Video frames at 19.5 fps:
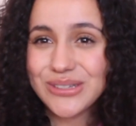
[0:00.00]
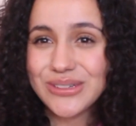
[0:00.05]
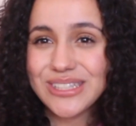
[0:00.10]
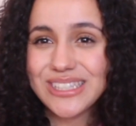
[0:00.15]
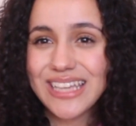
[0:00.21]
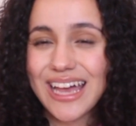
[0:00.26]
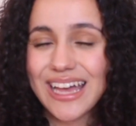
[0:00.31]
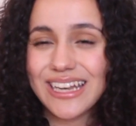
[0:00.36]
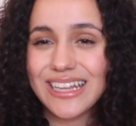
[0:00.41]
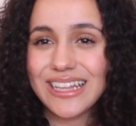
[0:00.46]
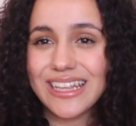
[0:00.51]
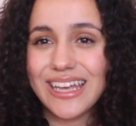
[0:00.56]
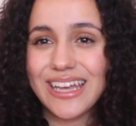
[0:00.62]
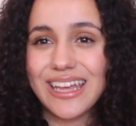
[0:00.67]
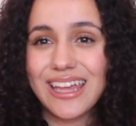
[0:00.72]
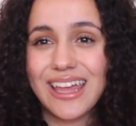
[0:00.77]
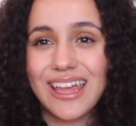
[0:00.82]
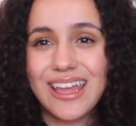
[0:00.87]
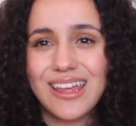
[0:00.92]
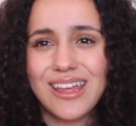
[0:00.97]
So it's kind of
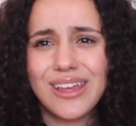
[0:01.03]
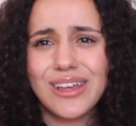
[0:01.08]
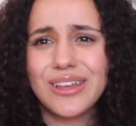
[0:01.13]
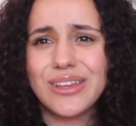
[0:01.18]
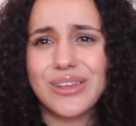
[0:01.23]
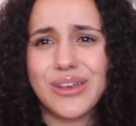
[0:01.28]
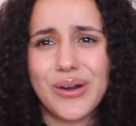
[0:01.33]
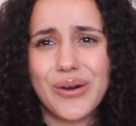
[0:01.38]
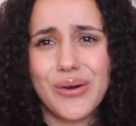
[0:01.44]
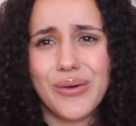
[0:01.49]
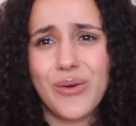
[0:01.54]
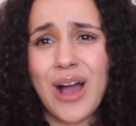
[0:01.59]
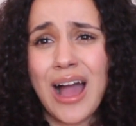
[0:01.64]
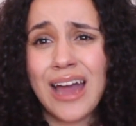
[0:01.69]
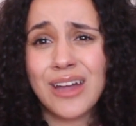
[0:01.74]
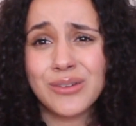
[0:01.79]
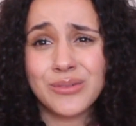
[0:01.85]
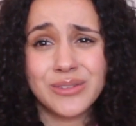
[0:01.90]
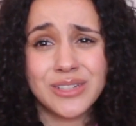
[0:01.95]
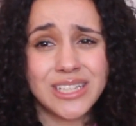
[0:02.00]
like, yo,
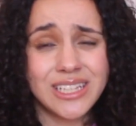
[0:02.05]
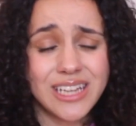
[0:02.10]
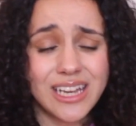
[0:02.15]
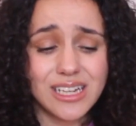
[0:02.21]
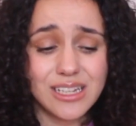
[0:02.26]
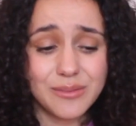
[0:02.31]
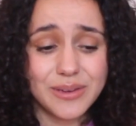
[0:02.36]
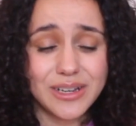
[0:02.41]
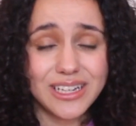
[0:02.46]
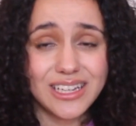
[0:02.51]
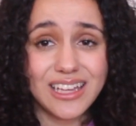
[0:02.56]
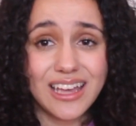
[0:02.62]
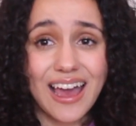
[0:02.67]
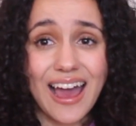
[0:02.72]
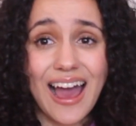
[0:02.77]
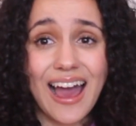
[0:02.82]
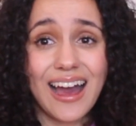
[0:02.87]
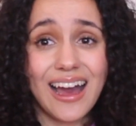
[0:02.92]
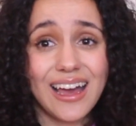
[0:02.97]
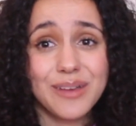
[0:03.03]
I don't need anybody,
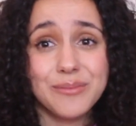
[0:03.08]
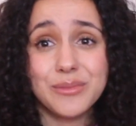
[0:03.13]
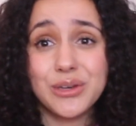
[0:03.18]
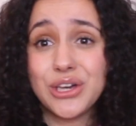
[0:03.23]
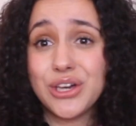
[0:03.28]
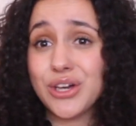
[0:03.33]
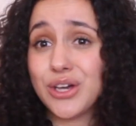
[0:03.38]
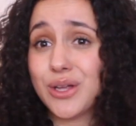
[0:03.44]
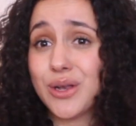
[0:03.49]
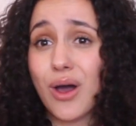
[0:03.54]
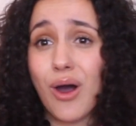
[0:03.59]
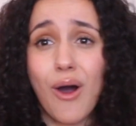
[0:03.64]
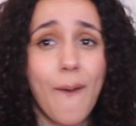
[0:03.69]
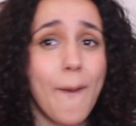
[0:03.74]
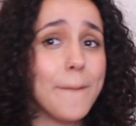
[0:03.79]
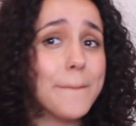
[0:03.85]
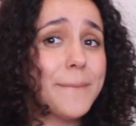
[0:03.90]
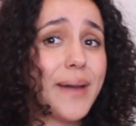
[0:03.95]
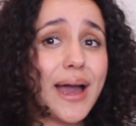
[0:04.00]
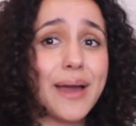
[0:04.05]
I'm good
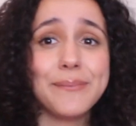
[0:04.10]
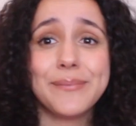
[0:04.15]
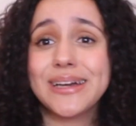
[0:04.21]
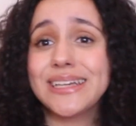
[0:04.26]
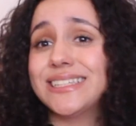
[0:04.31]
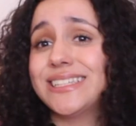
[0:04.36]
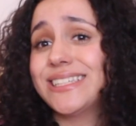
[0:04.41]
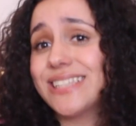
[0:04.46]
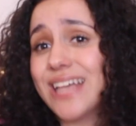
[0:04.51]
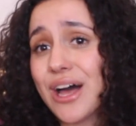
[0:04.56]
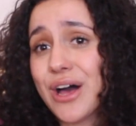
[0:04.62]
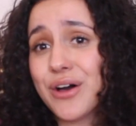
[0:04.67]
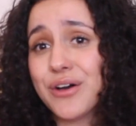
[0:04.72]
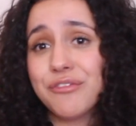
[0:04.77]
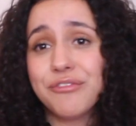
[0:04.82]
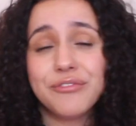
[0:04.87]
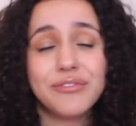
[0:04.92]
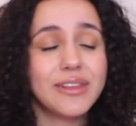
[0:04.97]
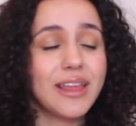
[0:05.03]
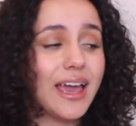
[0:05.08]
all by
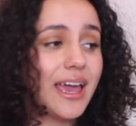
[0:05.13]
myself.